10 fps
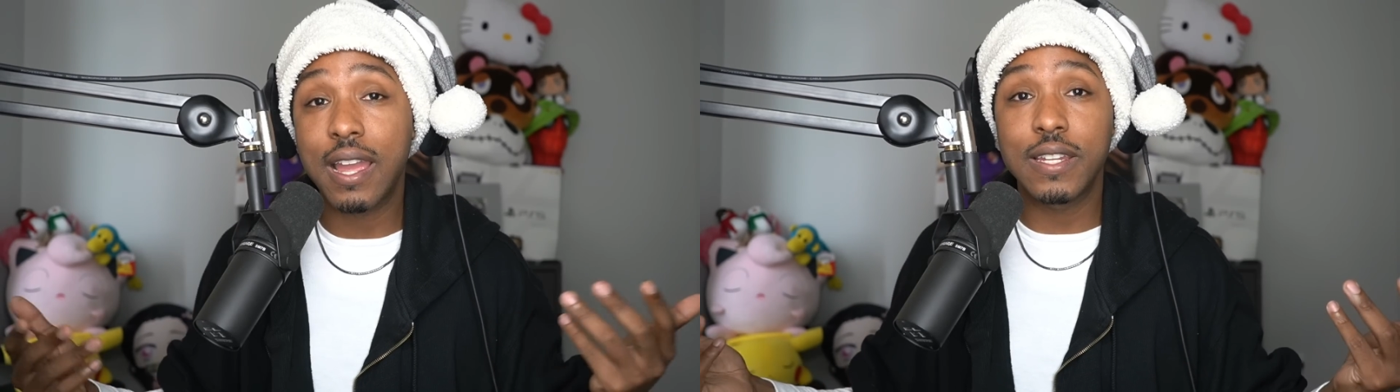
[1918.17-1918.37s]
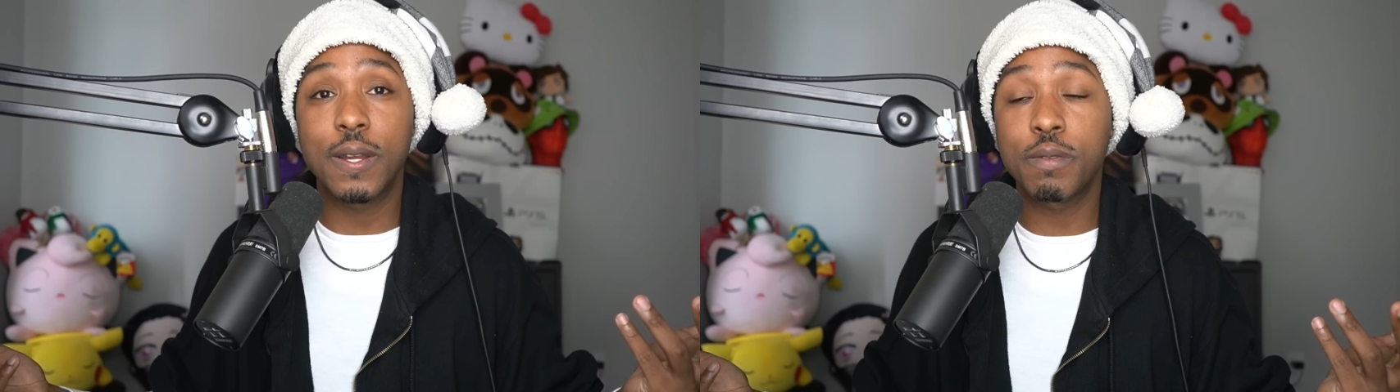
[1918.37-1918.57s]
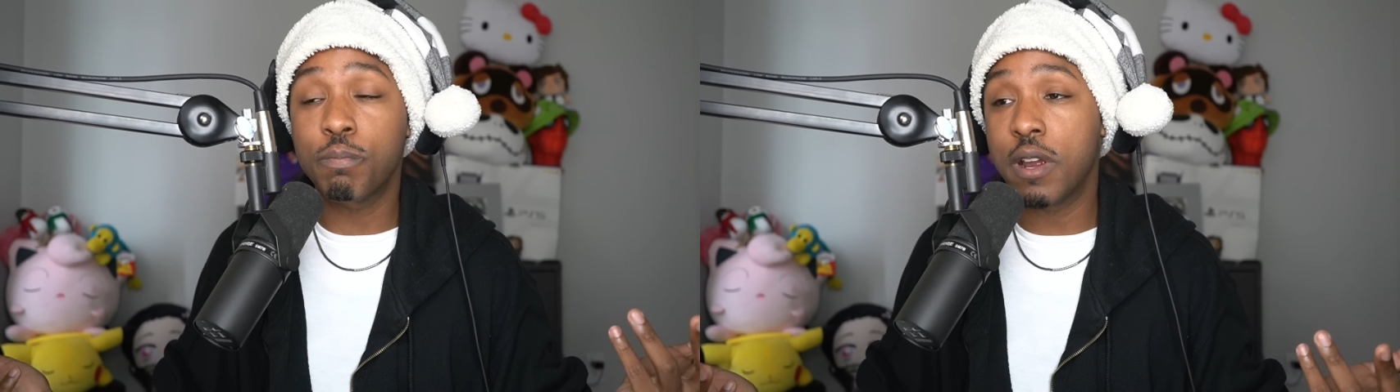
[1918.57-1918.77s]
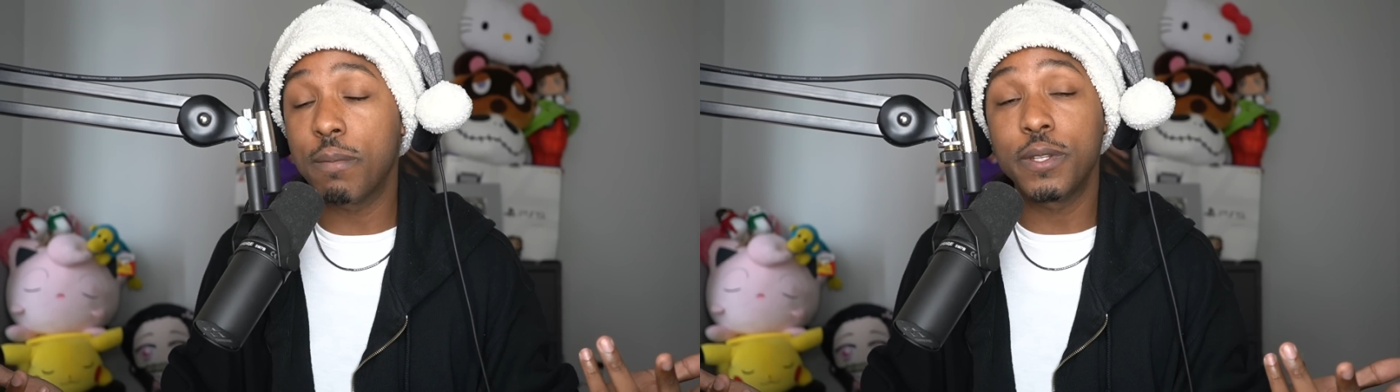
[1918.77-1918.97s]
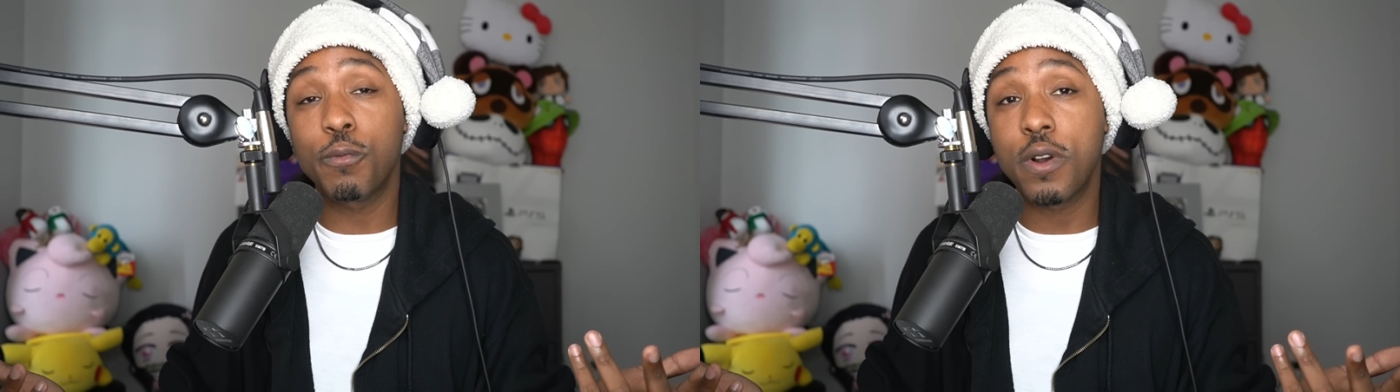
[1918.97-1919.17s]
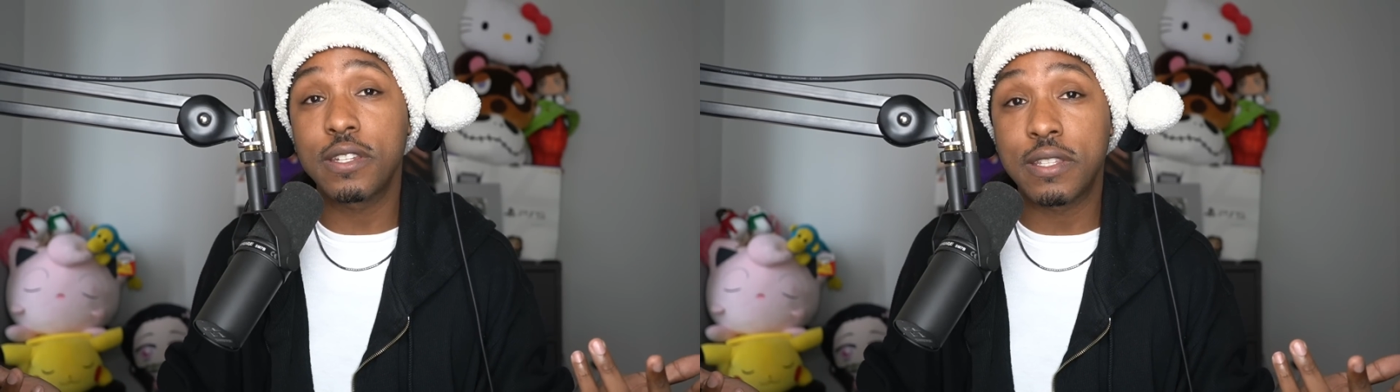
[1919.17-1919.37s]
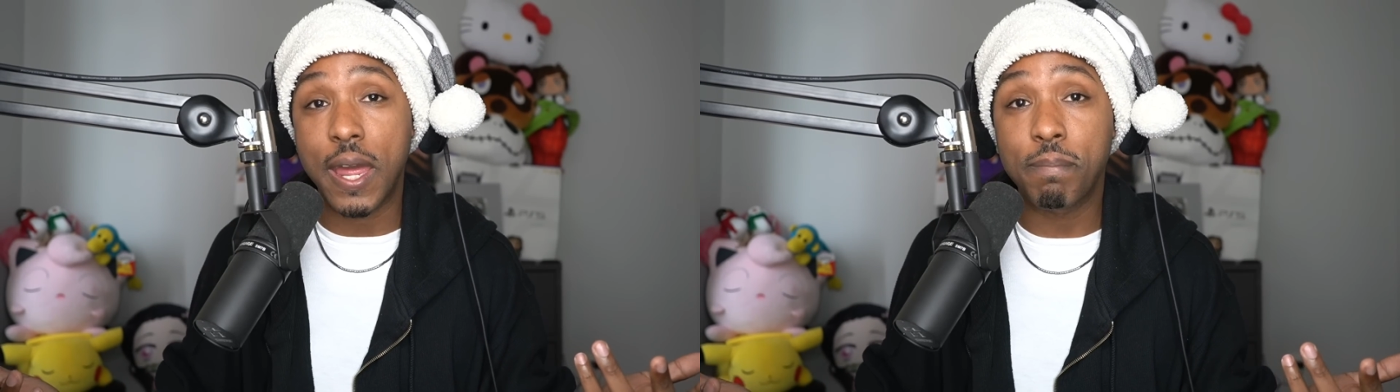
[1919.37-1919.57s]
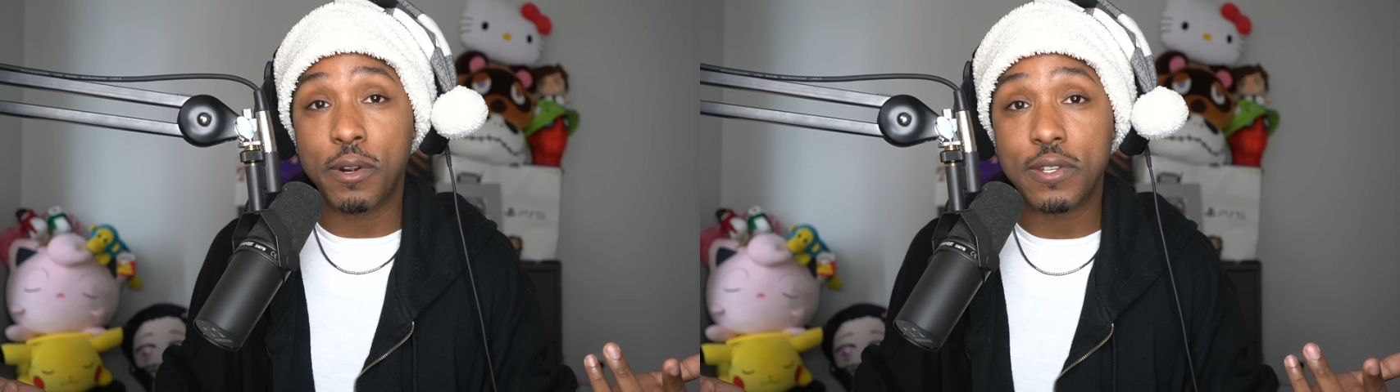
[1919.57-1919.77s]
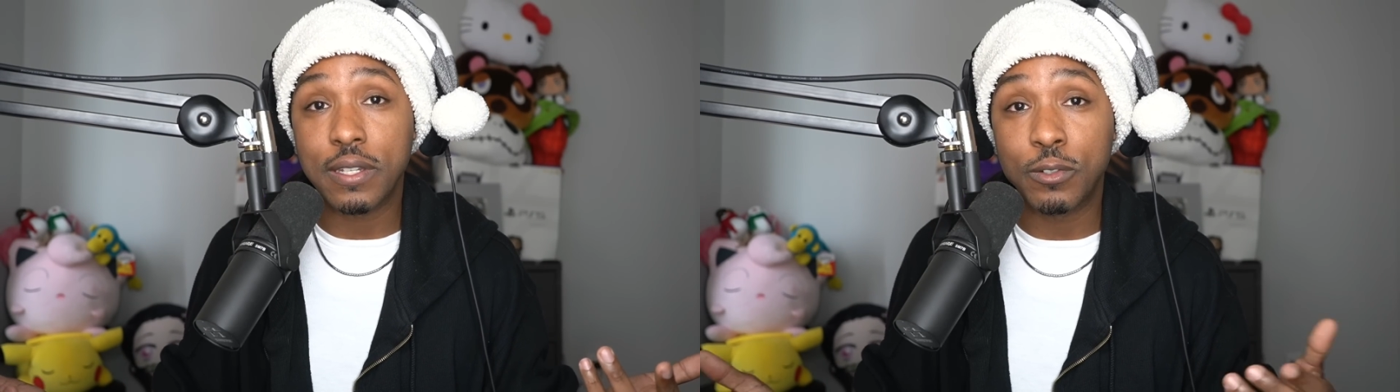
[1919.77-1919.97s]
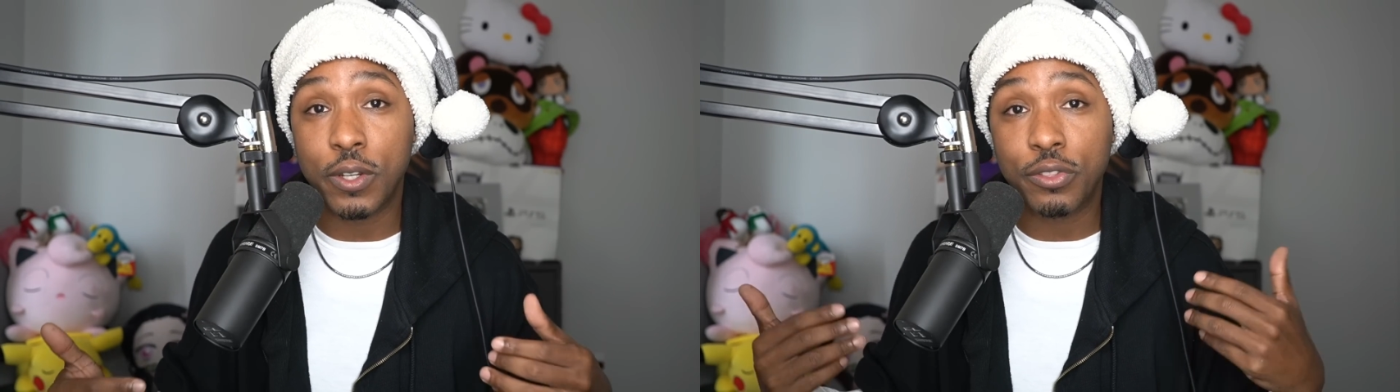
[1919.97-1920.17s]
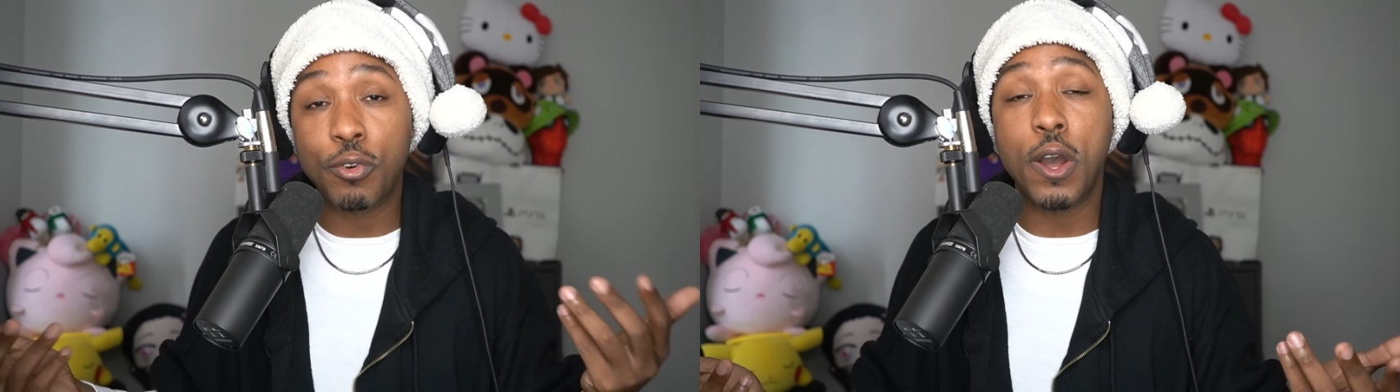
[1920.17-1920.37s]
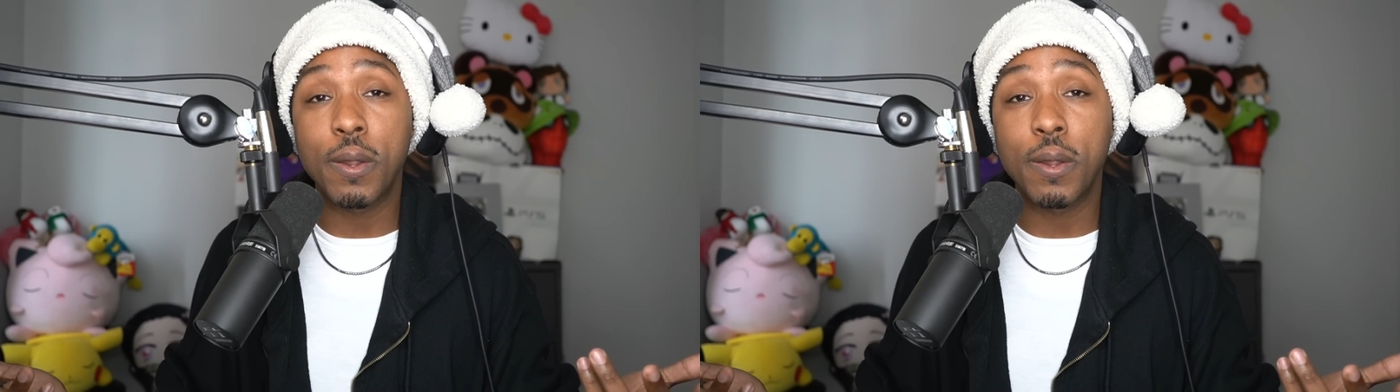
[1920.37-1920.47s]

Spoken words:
iDubbbz probably was that person who could throw